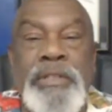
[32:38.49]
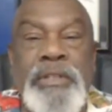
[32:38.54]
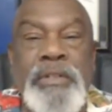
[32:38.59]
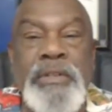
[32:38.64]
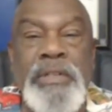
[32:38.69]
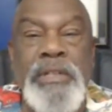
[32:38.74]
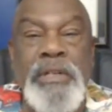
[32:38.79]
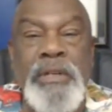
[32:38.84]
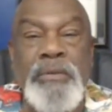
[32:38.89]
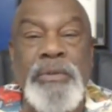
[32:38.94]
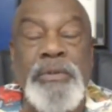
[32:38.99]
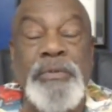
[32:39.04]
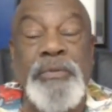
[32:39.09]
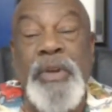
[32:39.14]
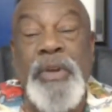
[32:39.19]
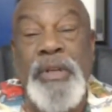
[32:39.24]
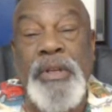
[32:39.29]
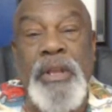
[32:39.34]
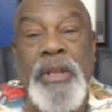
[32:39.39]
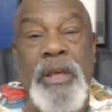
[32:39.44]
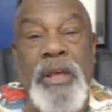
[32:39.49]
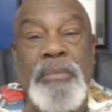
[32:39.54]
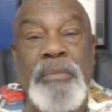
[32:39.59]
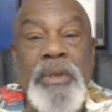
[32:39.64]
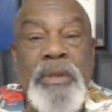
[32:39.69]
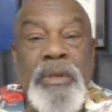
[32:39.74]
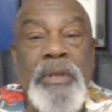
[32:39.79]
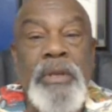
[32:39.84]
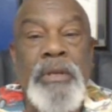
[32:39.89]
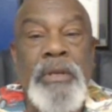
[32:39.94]
And you can't take it,
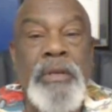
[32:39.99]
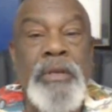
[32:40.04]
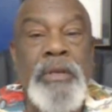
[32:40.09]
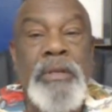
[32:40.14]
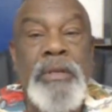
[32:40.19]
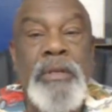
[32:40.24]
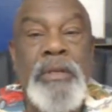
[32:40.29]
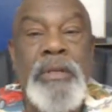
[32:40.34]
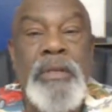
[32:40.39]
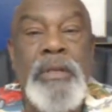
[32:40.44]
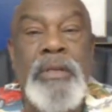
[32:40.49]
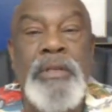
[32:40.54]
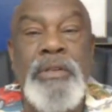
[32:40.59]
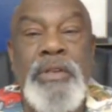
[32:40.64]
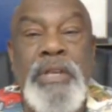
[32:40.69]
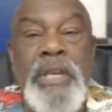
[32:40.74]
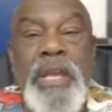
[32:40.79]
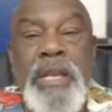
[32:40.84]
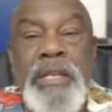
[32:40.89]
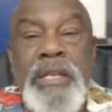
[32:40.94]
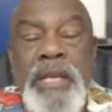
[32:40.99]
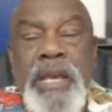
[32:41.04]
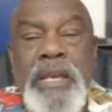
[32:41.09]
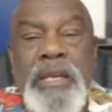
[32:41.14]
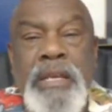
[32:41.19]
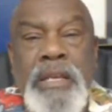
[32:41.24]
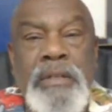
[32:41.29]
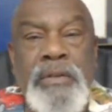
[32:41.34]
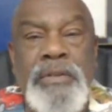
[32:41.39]
or you can't take it. I don't know.